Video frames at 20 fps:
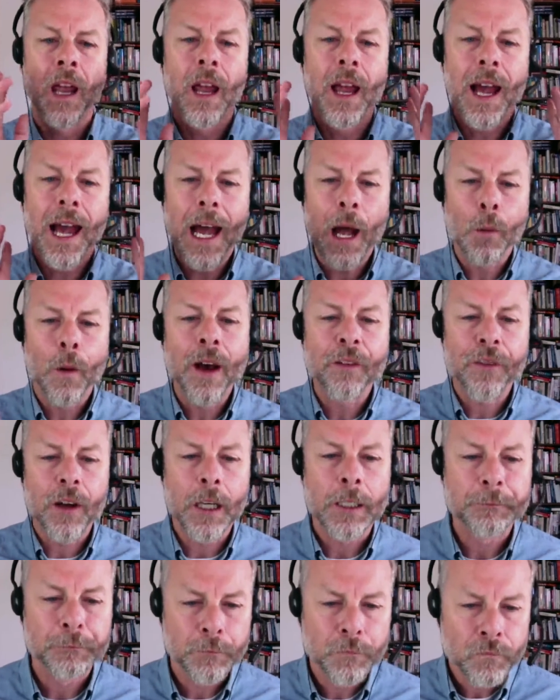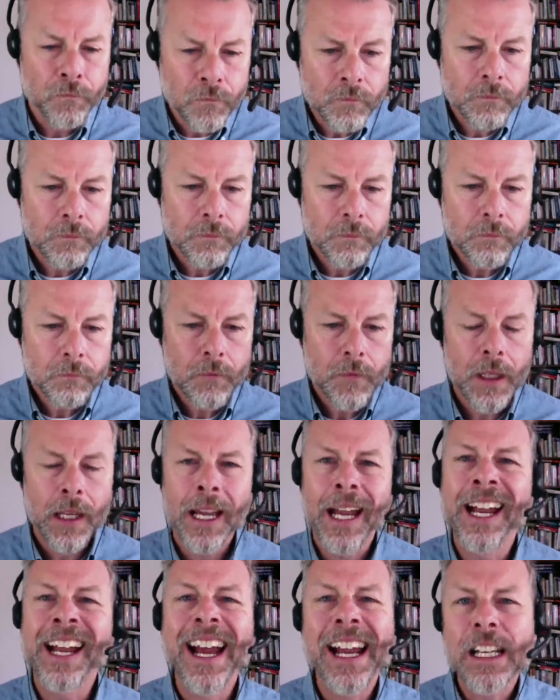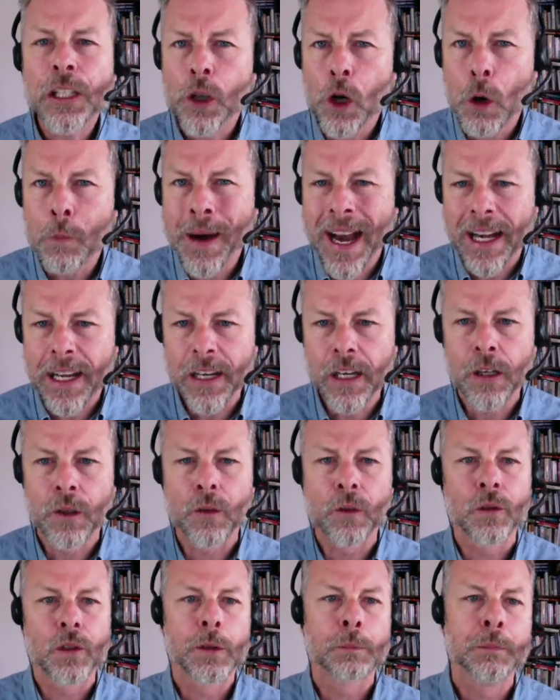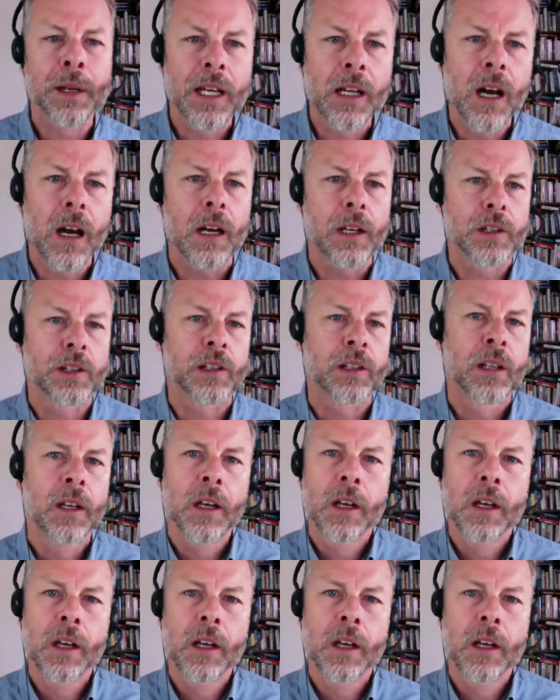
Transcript: However, it ain't all bad news because